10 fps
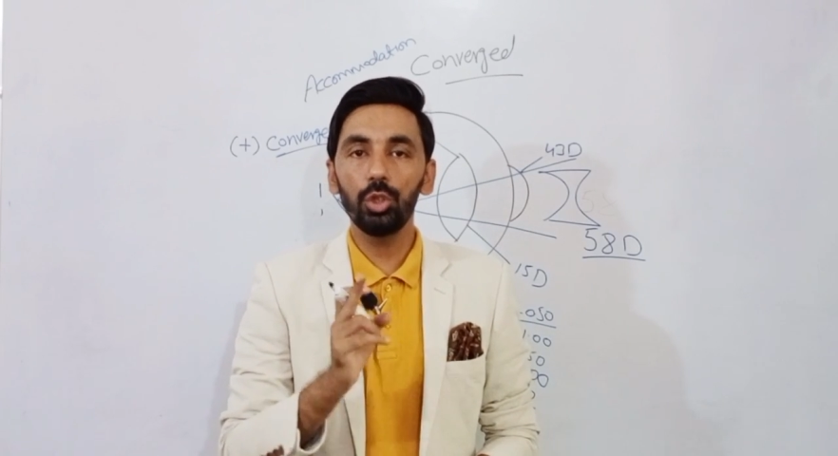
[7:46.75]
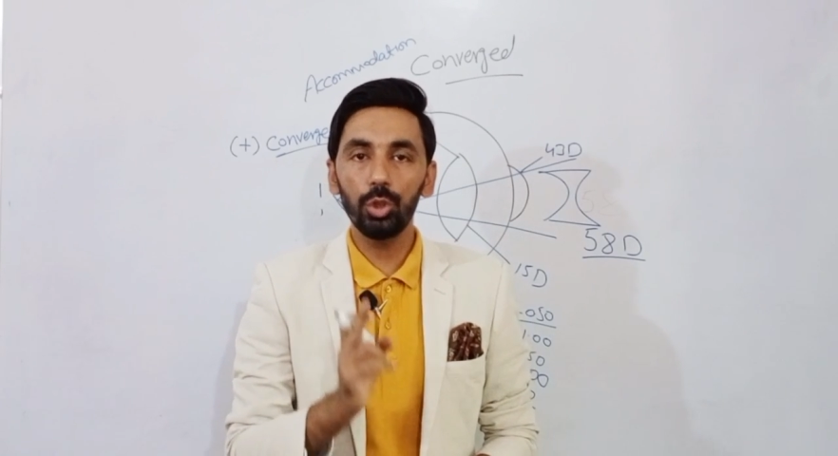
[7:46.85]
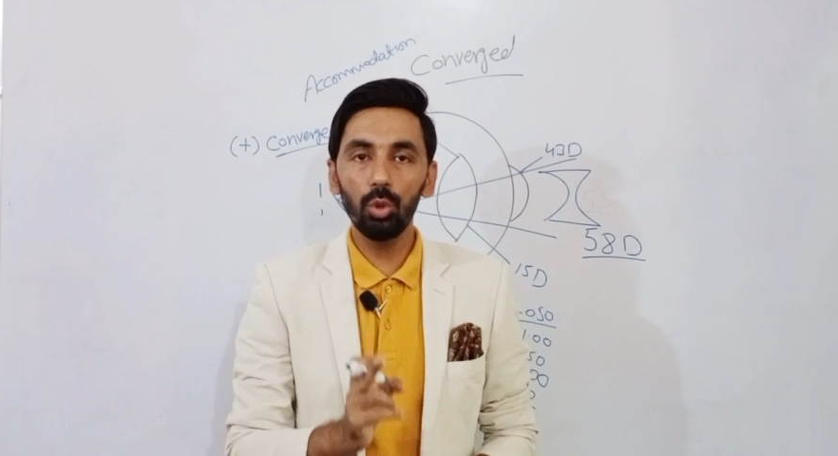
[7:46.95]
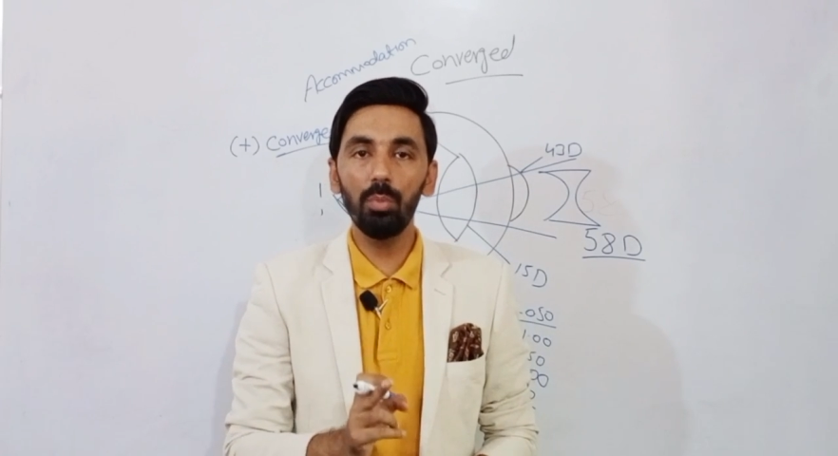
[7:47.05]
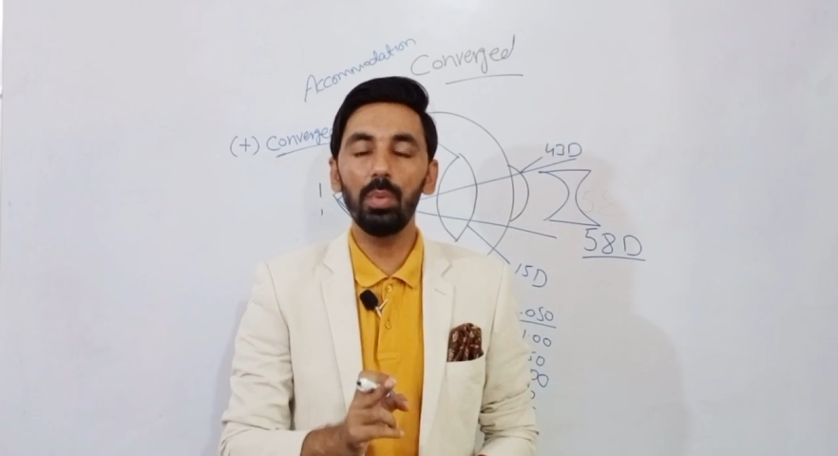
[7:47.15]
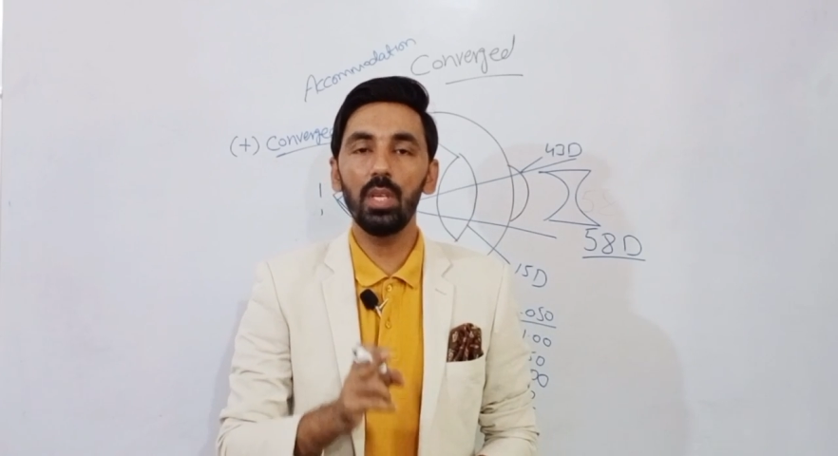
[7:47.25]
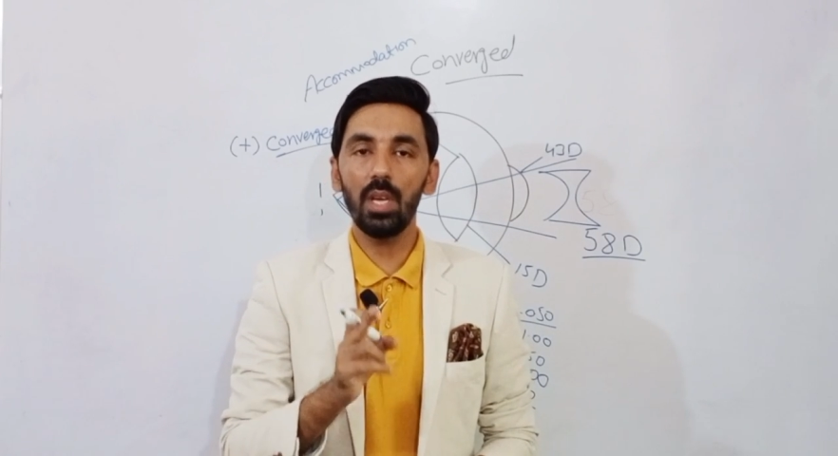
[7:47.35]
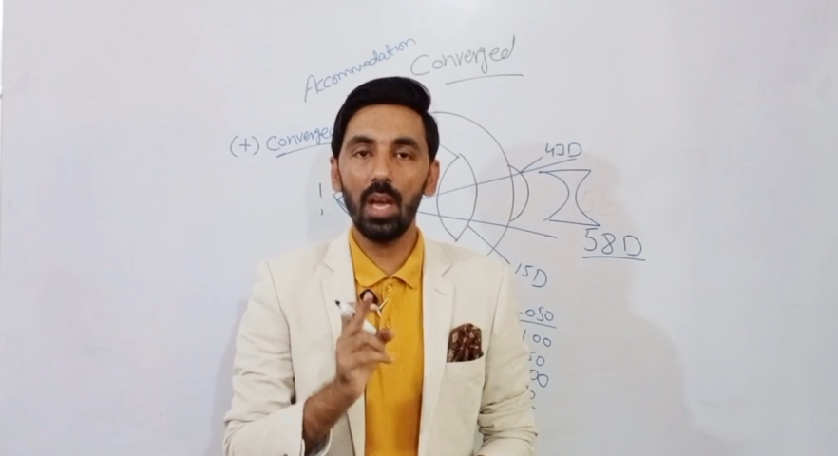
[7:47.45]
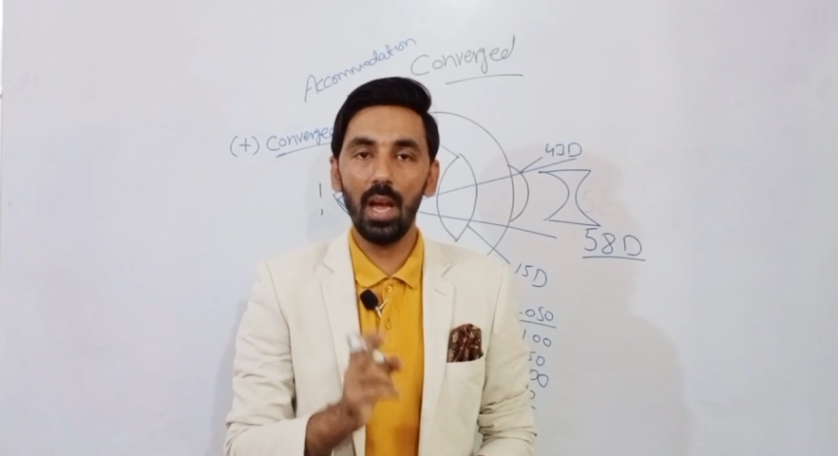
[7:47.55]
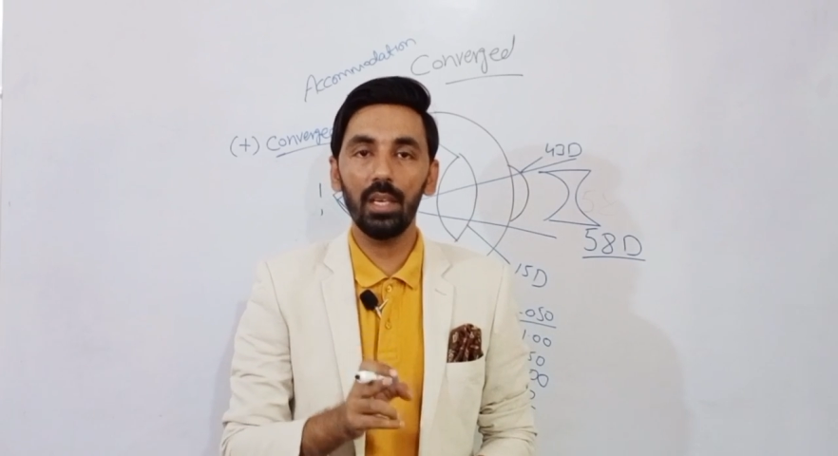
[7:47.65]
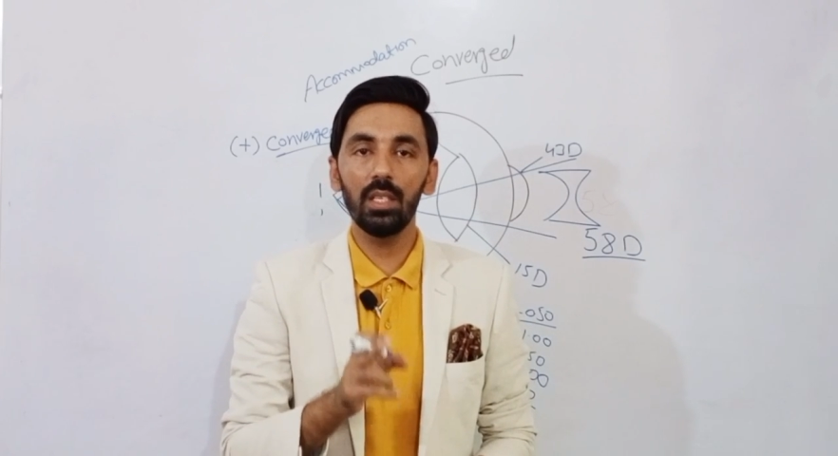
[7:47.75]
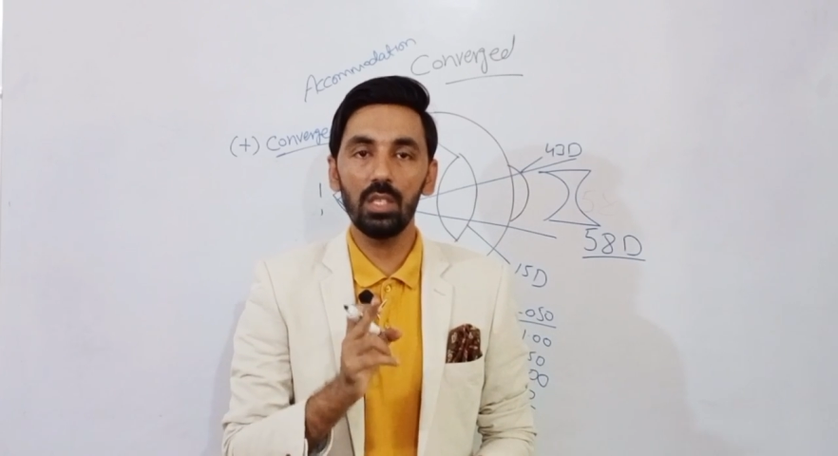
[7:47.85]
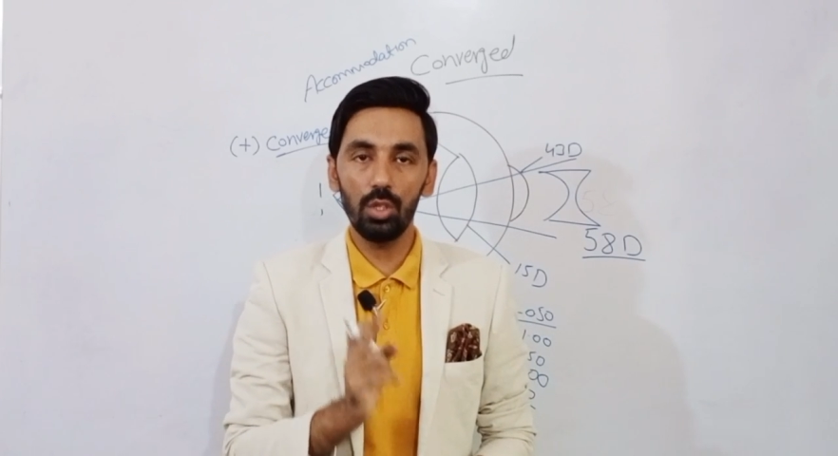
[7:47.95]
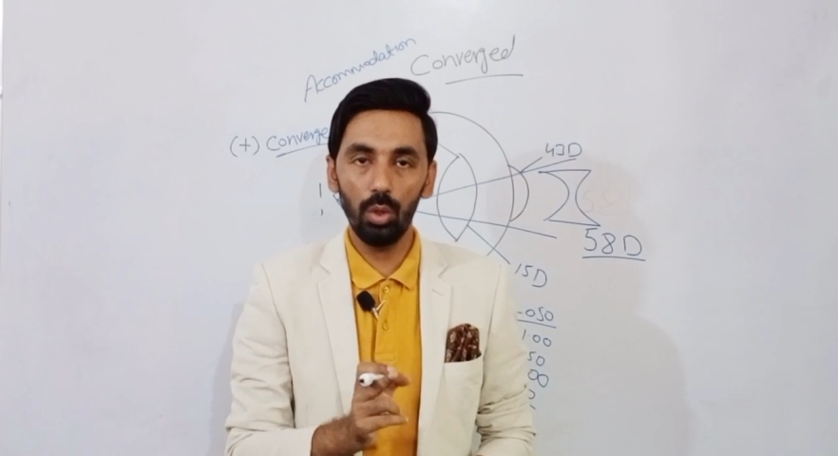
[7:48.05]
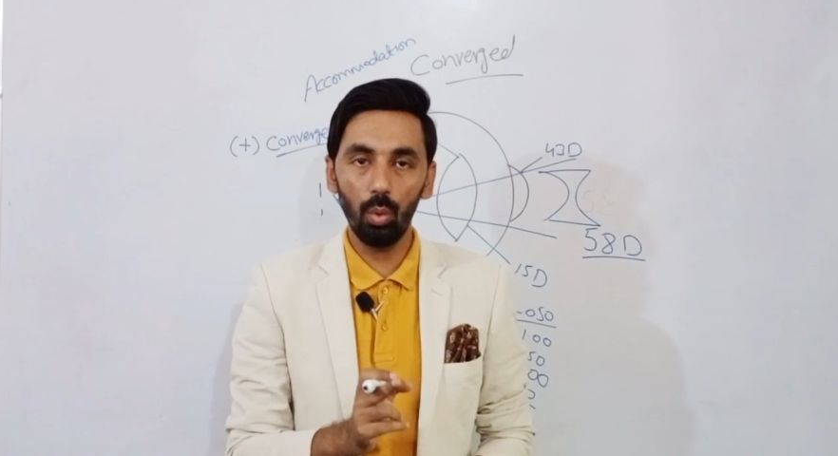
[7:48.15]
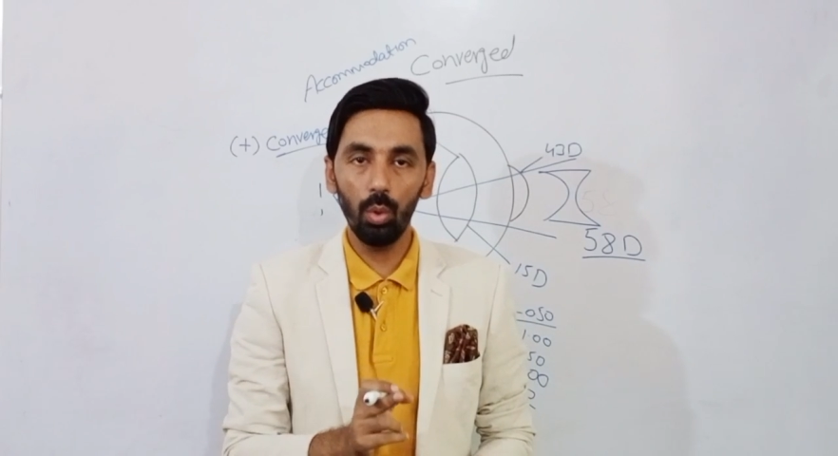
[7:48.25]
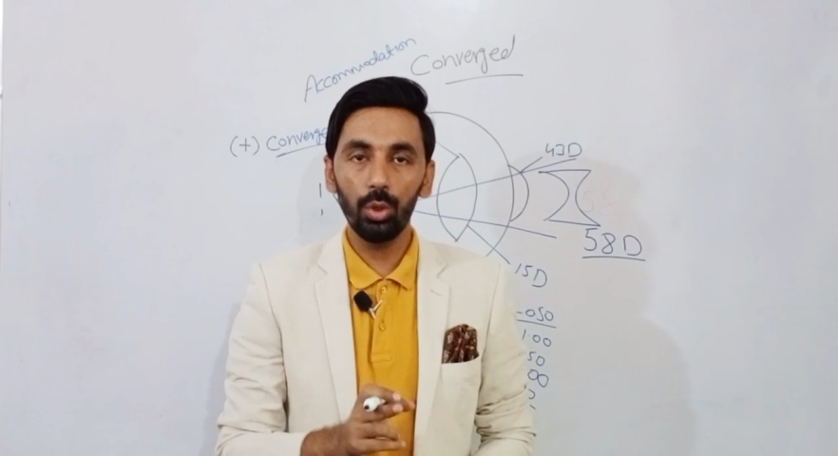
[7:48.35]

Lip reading: should be at zero,